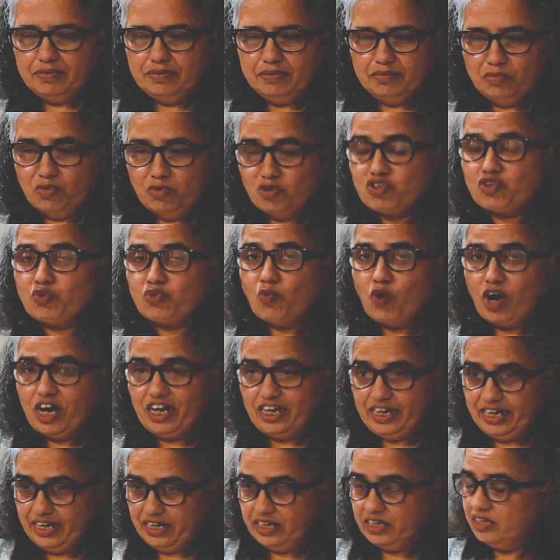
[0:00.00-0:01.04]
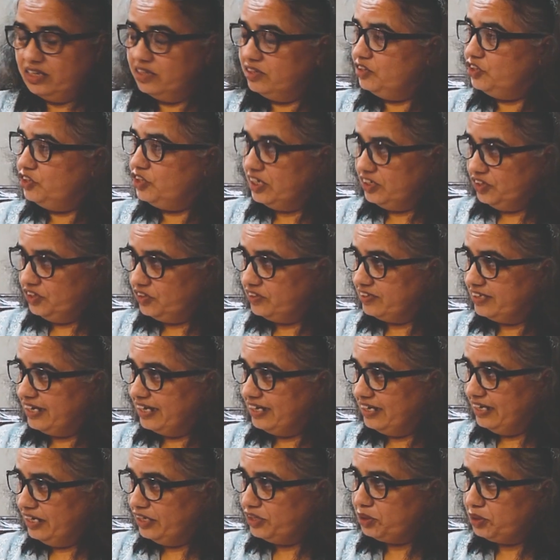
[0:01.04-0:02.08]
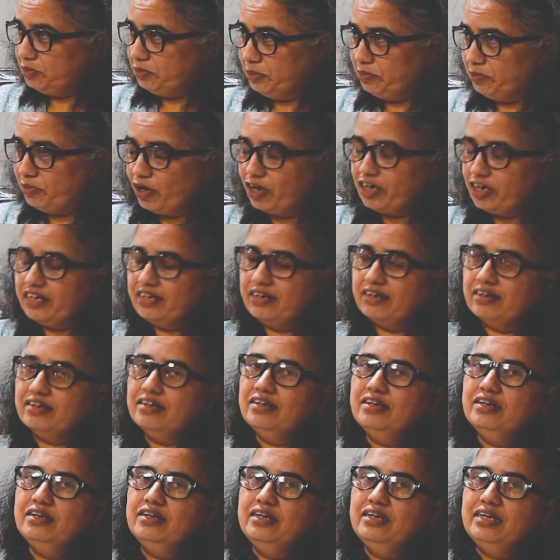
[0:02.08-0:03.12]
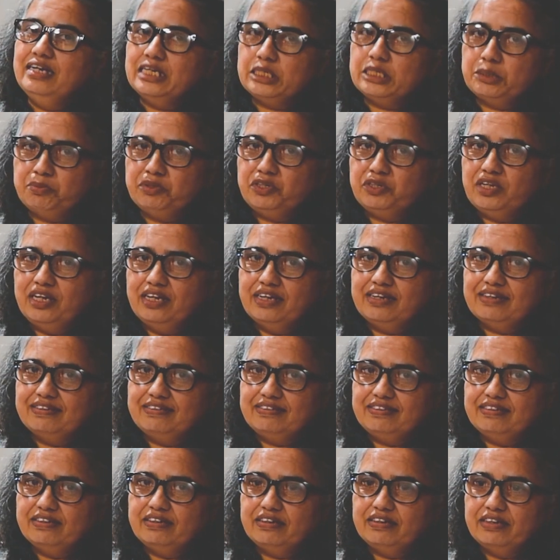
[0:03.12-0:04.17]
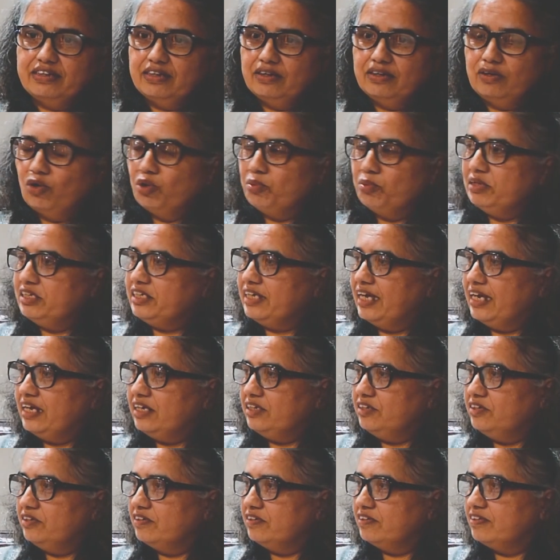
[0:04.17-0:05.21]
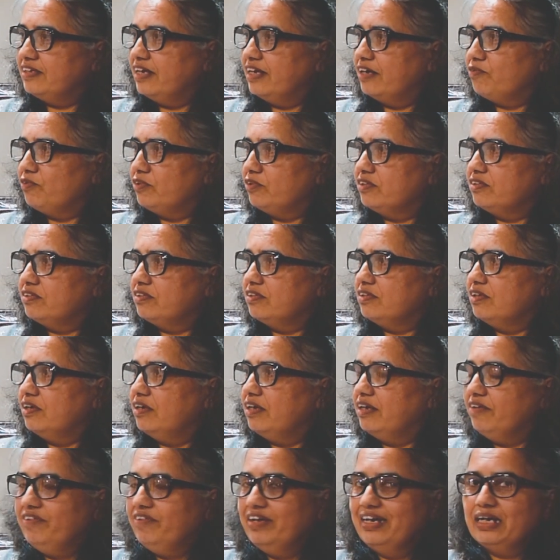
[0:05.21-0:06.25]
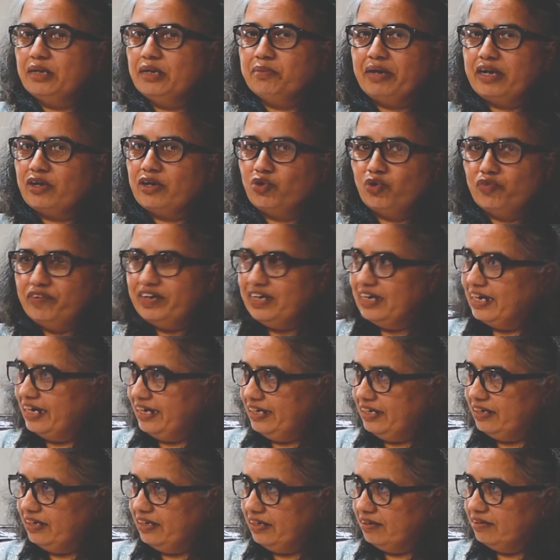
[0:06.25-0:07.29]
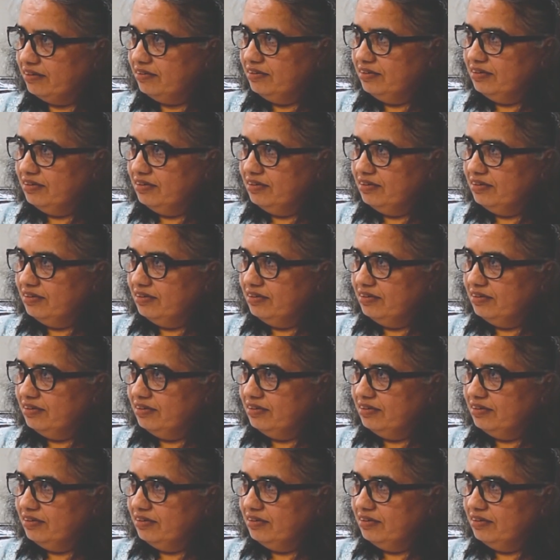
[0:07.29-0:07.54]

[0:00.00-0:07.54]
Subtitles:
most wanted changes that needs to be brought in, especially considering global challenges that was revealed by COVID-19.